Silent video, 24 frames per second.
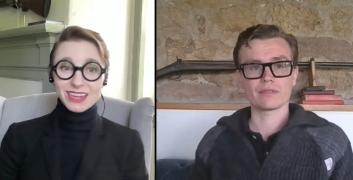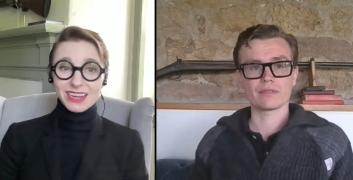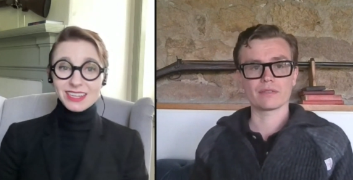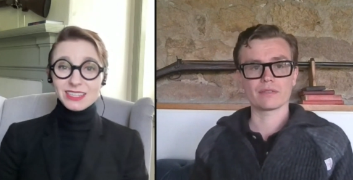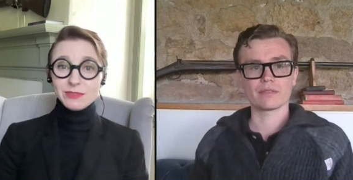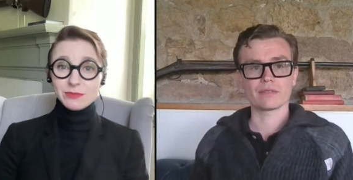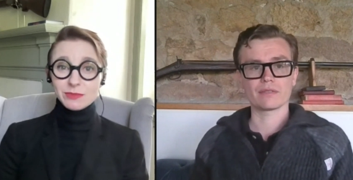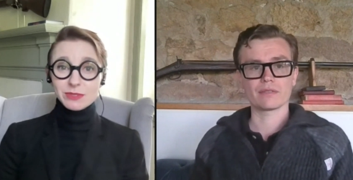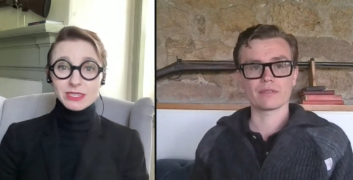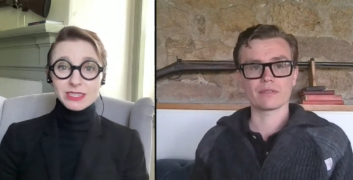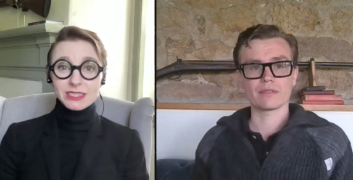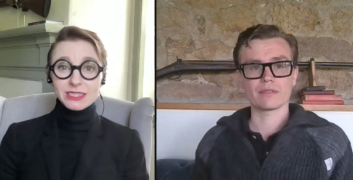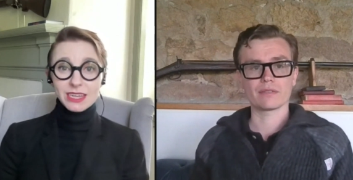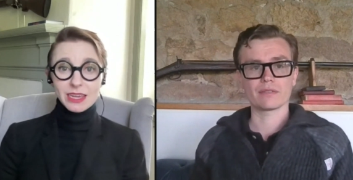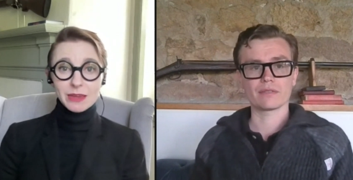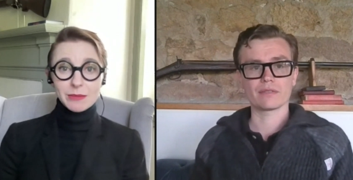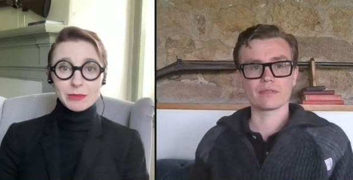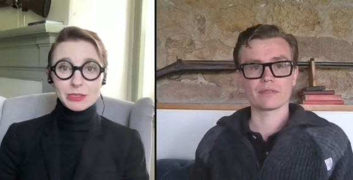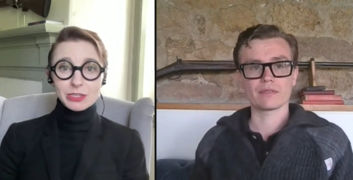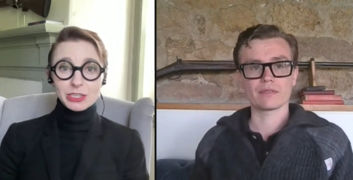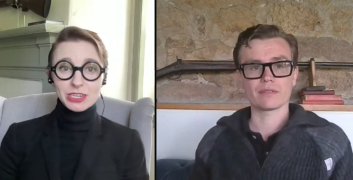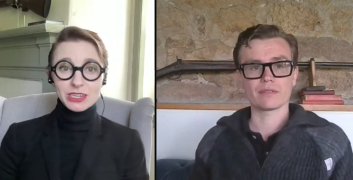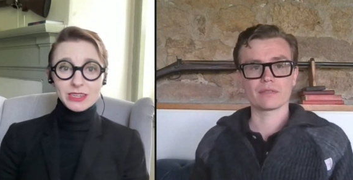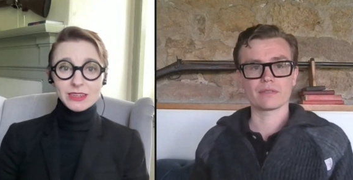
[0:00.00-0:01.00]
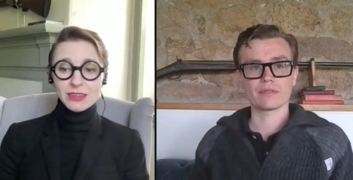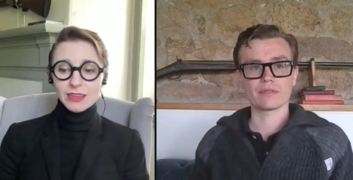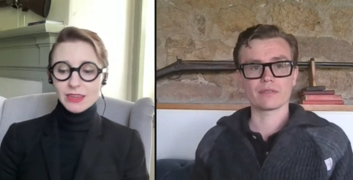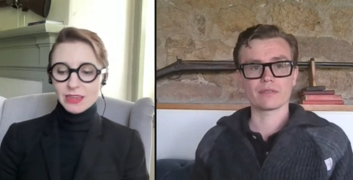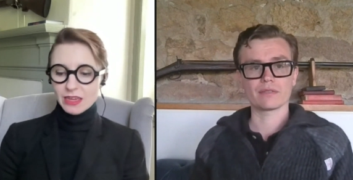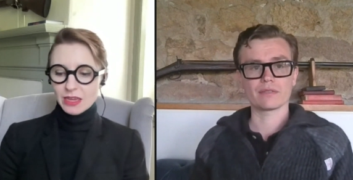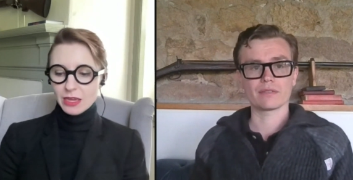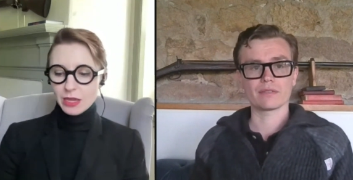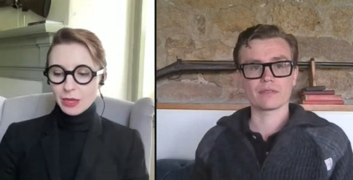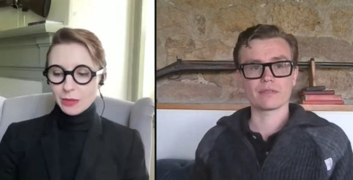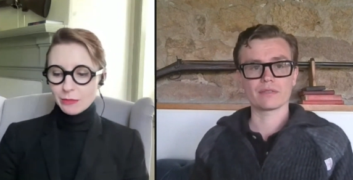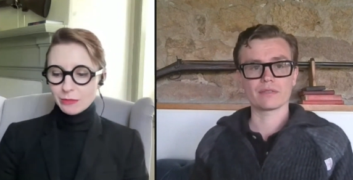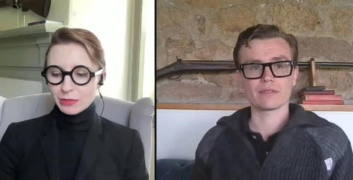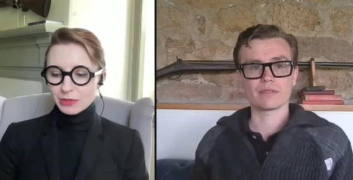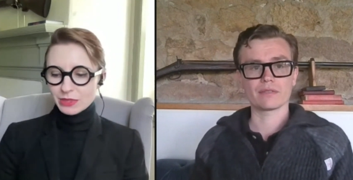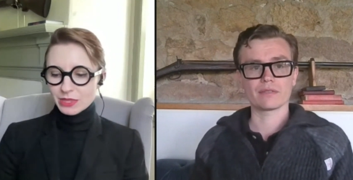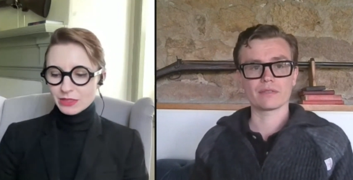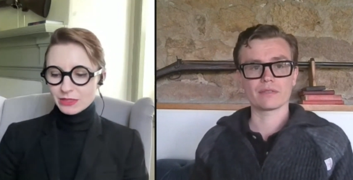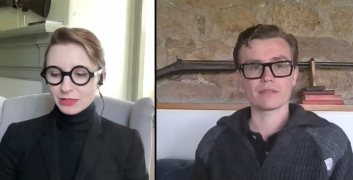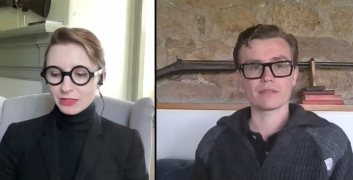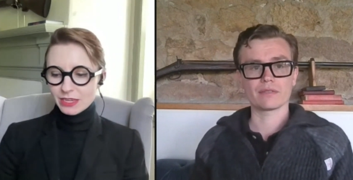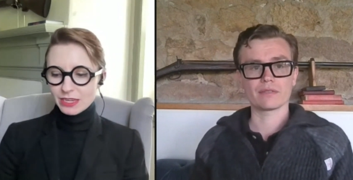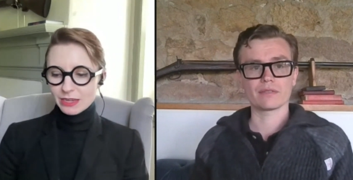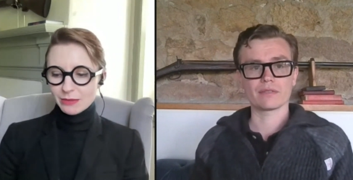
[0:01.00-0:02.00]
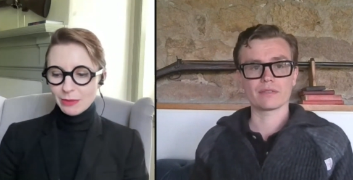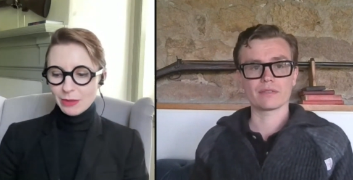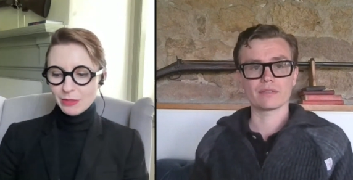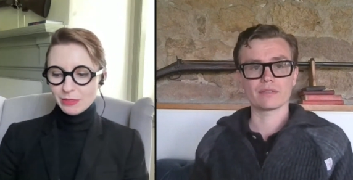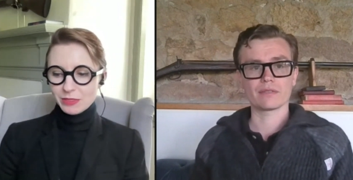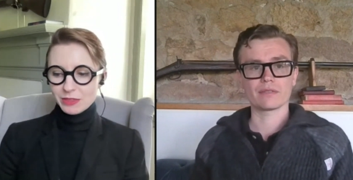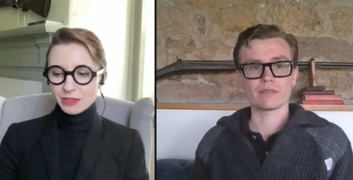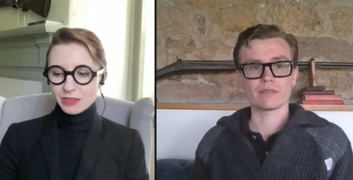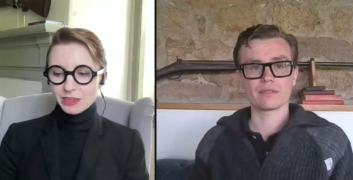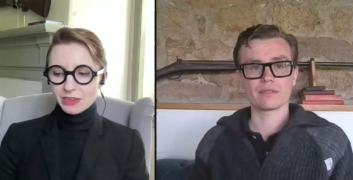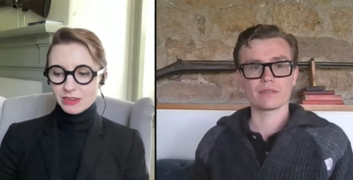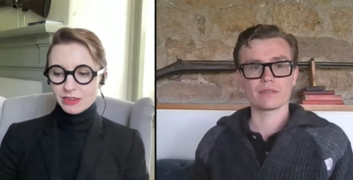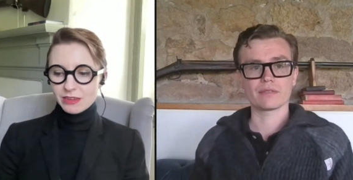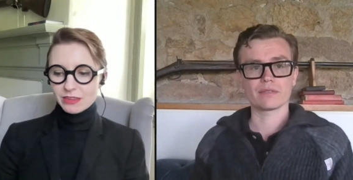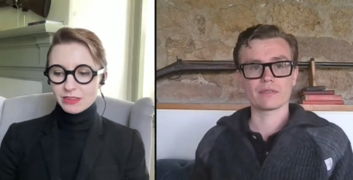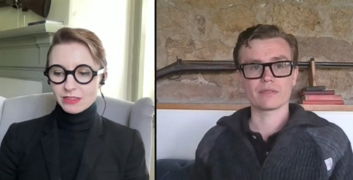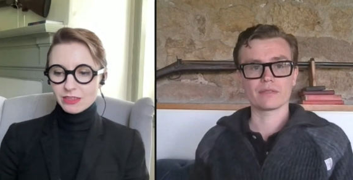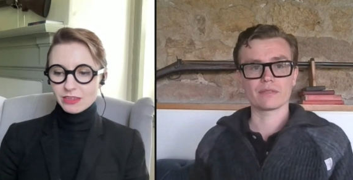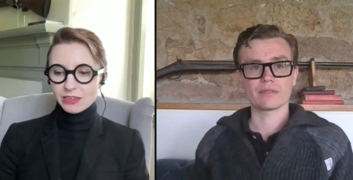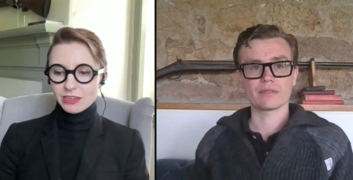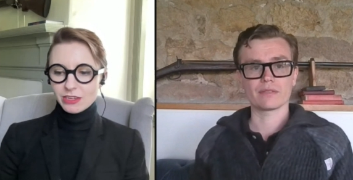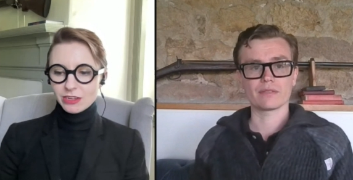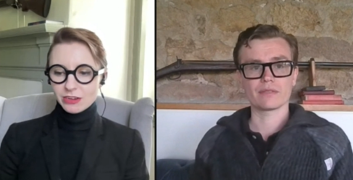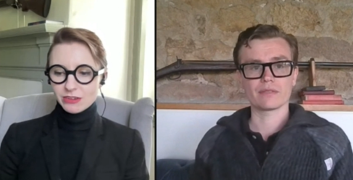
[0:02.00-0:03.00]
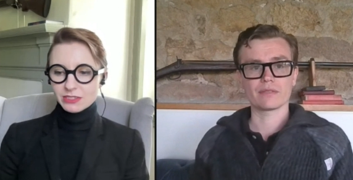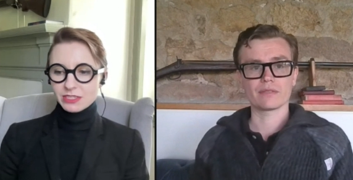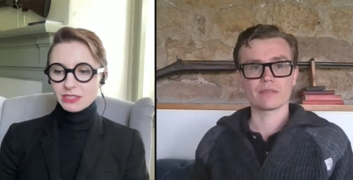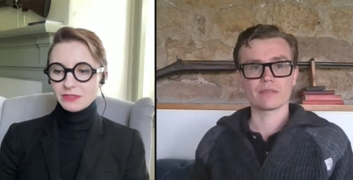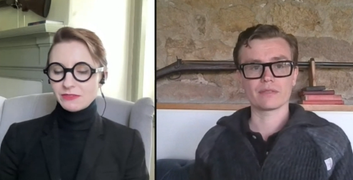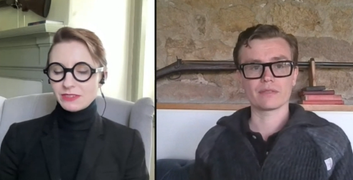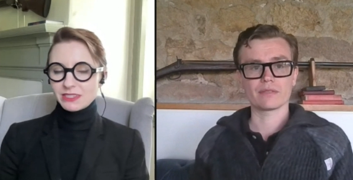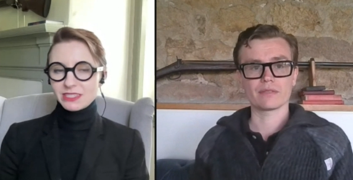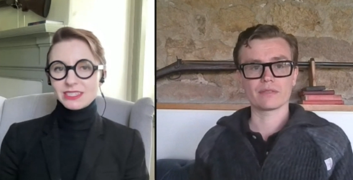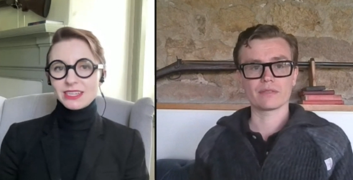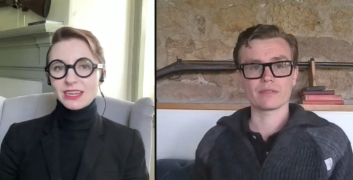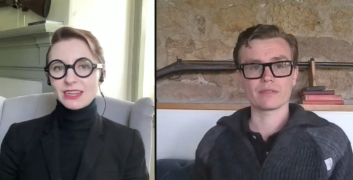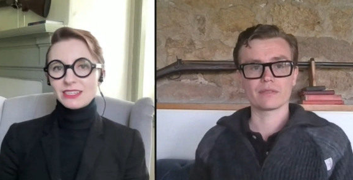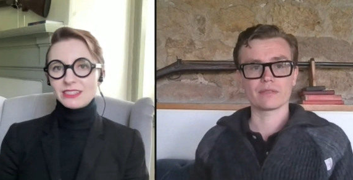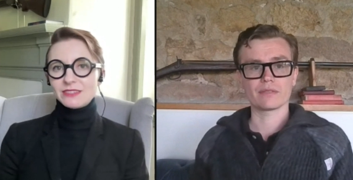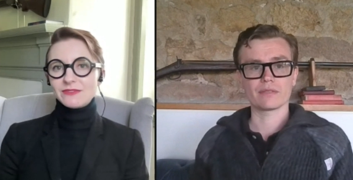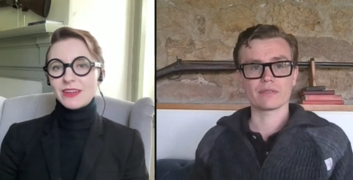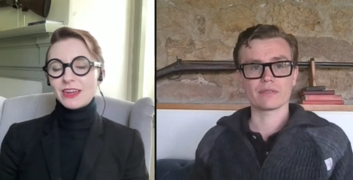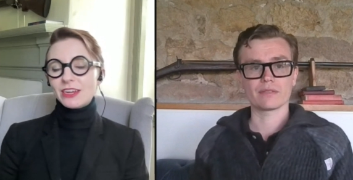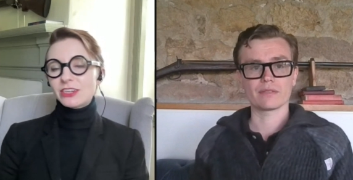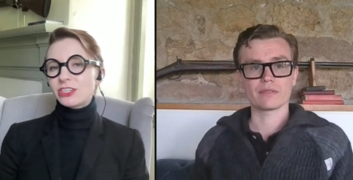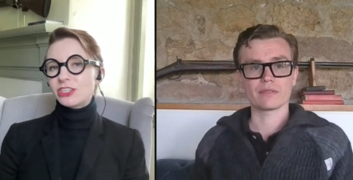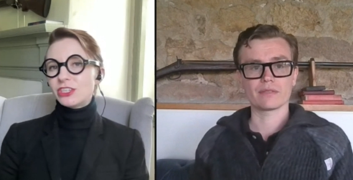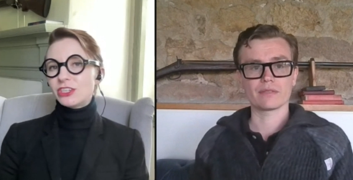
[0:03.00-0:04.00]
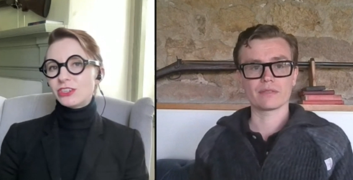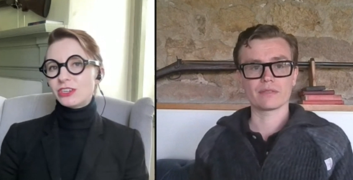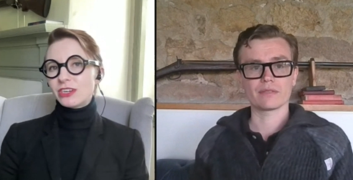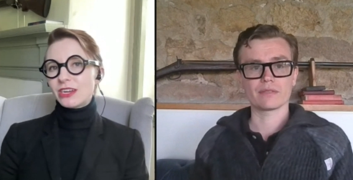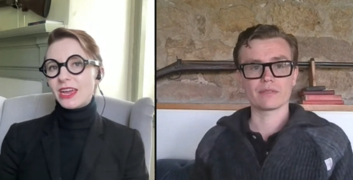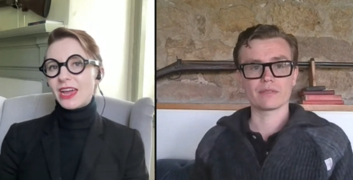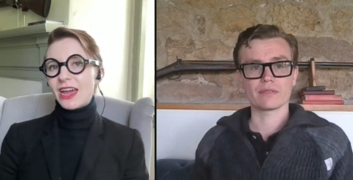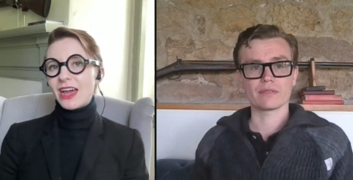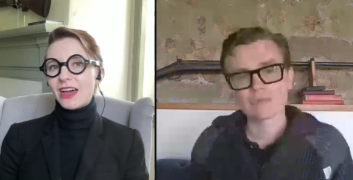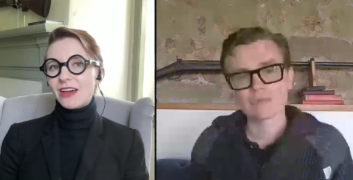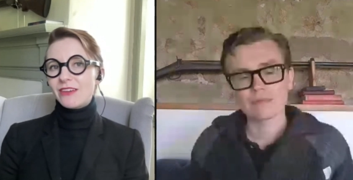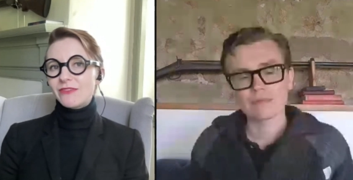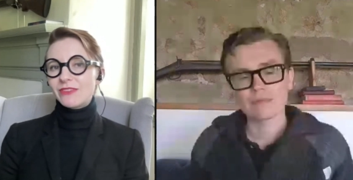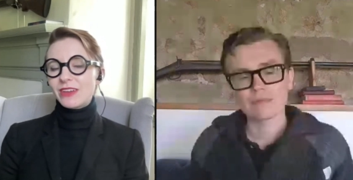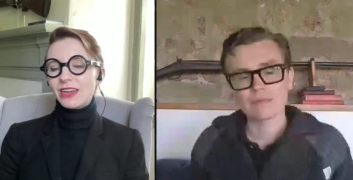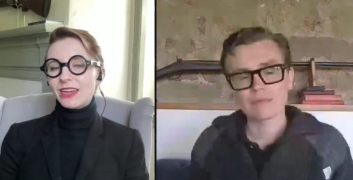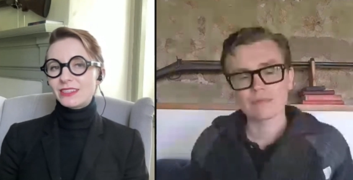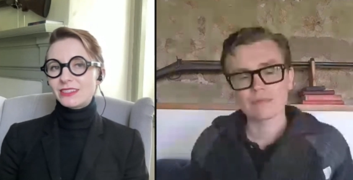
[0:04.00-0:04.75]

Speaker 1: That's really damaging but then think about the the years of dissatisfaction you're going to have